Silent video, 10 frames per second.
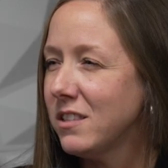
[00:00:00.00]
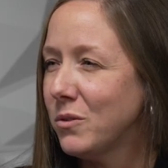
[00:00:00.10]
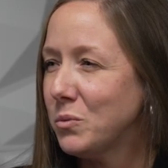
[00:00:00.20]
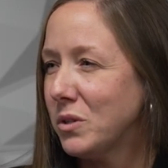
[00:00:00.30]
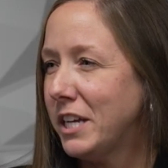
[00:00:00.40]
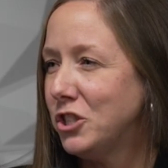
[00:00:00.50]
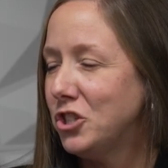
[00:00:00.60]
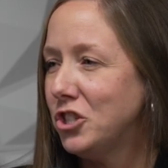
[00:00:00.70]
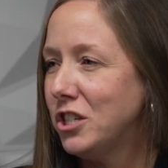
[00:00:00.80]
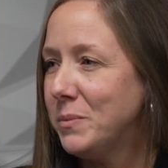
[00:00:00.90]
and those
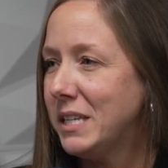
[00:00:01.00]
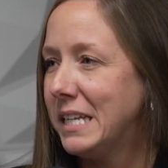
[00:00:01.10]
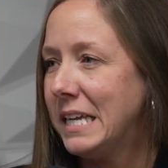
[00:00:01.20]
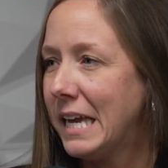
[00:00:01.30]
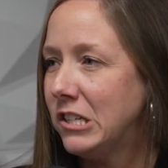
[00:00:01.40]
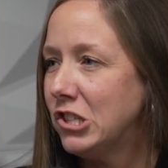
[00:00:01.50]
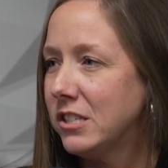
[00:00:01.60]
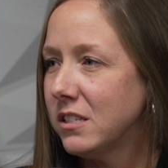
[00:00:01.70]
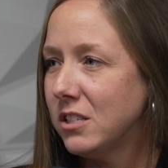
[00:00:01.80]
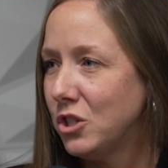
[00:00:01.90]
relationships that
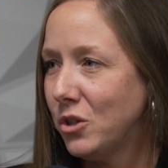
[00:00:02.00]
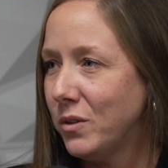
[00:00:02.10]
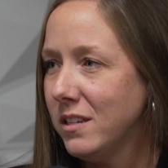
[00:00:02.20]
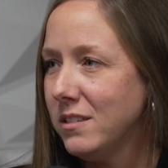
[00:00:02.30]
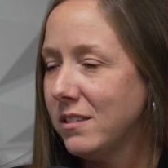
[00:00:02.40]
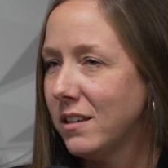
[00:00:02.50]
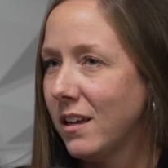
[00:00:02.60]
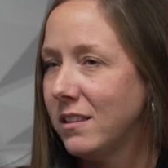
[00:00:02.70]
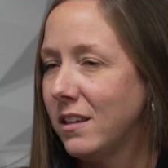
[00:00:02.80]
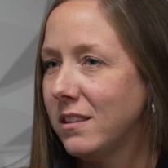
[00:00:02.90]
engages students. And
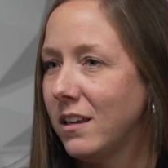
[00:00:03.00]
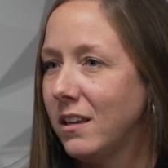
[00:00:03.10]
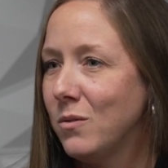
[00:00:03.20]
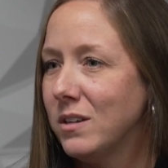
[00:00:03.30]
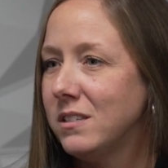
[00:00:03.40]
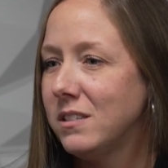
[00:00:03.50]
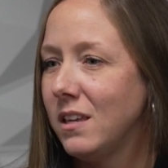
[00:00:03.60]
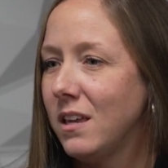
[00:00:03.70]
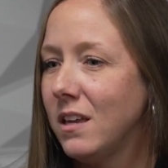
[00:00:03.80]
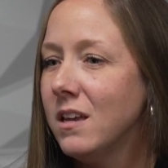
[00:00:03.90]
I think that you can
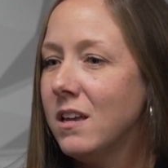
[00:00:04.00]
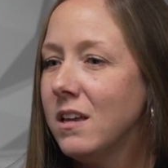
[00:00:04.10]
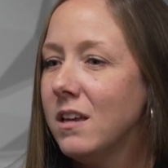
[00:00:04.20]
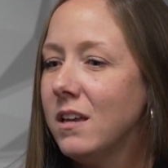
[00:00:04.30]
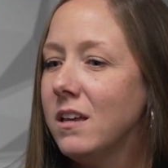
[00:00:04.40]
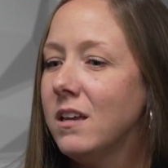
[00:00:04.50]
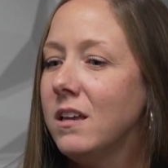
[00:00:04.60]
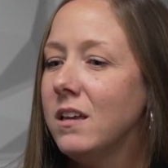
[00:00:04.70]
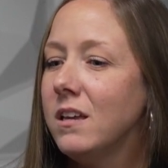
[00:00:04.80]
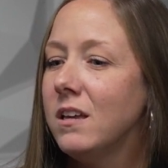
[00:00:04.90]
see
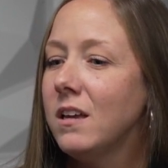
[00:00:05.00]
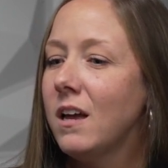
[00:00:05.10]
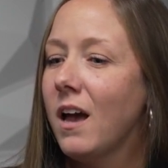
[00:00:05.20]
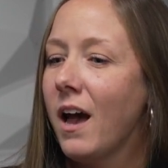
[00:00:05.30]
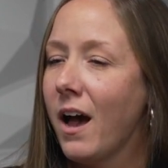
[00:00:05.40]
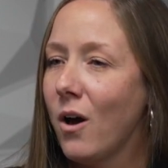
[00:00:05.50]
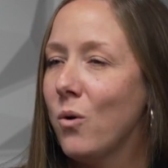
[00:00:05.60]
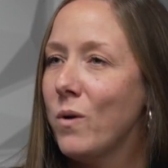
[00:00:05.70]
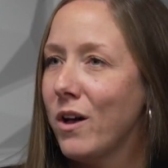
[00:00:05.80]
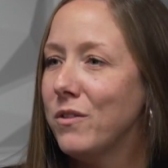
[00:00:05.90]

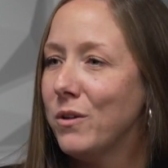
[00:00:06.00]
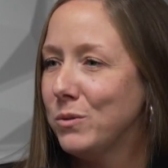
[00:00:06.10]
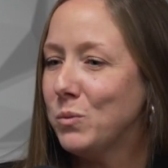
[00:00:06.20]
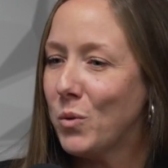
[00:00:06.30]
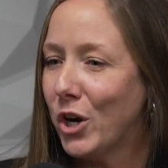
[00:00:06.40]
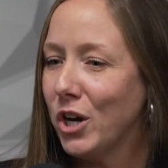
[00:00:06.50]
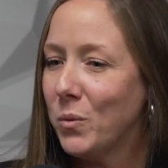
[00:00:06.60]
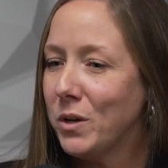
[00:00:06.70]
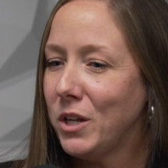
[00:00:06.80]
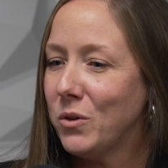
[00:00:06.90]
how well those work
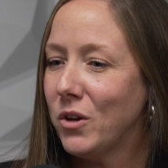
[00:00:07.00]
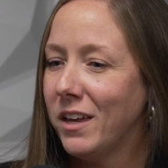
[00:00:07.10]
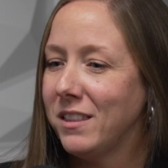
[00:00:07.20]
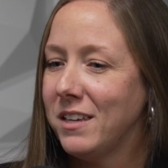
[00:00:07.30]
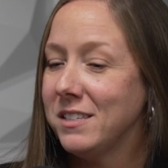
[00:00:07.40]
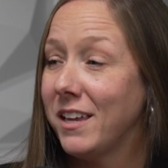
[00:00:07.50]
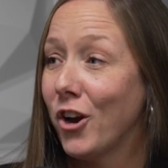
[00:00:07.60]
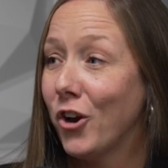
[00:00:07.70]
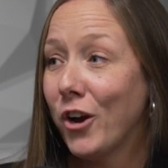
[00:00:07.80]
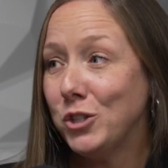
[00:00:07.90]
when you look at things like
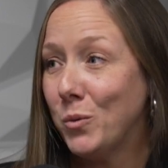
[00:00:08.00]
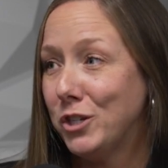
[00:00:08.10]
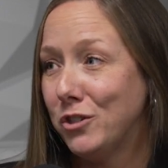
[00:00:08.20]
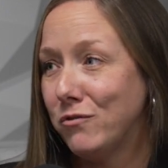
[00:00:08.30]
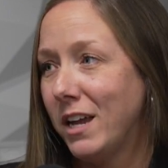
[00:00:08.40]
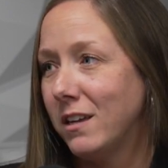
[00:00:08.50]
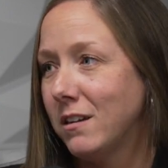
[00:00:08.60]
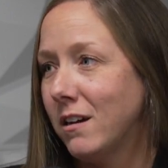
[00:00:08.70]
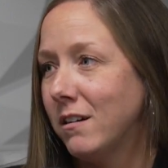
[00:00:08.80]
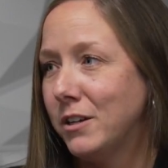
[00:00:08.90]
our graduation rate.
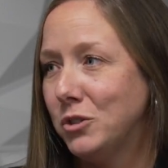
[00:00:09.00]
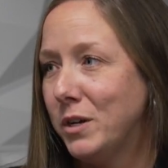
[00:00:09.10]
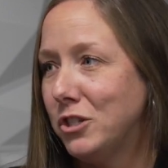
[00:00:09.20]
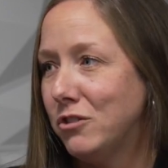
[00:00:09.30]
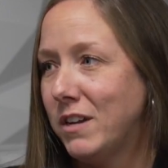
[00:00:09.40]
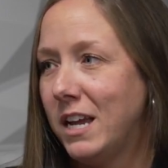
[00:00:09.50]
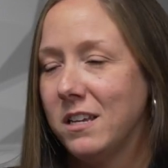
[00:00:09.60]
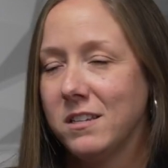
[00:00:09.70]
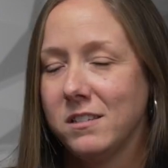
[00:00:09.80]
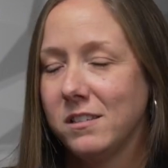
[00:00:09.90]
Our graduation
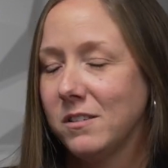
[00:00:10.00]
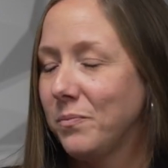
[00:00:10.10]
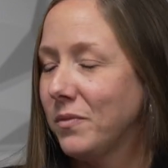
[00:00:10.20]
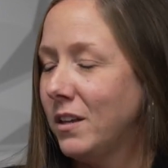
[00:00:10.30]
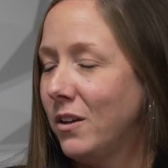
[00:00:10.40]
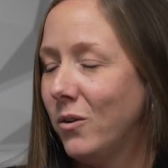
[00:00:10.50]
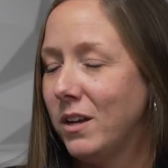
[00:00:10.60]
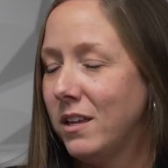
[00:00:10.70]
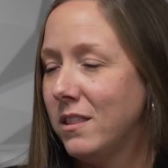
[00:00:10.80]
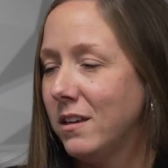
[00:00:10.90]
rate is, you know,
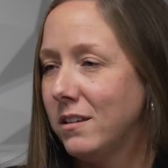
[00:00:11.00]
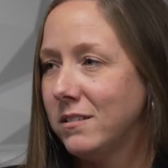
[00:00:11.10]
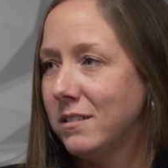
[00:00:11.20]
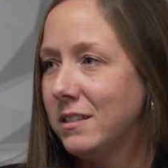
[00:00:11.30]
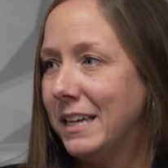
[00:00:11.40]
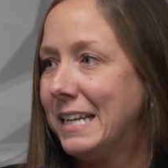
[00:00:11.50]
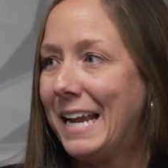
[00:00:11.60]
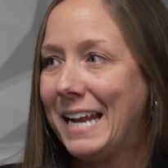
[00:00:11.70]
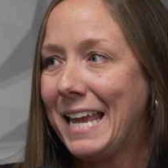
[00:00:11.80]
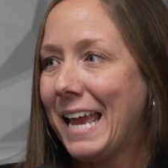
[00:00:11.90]
in the like
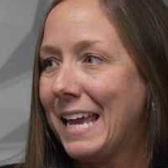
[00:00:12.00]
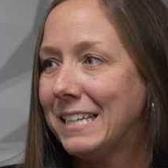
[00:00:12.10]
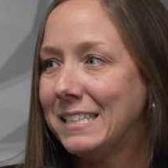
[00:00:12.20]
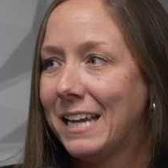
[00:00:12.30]
98,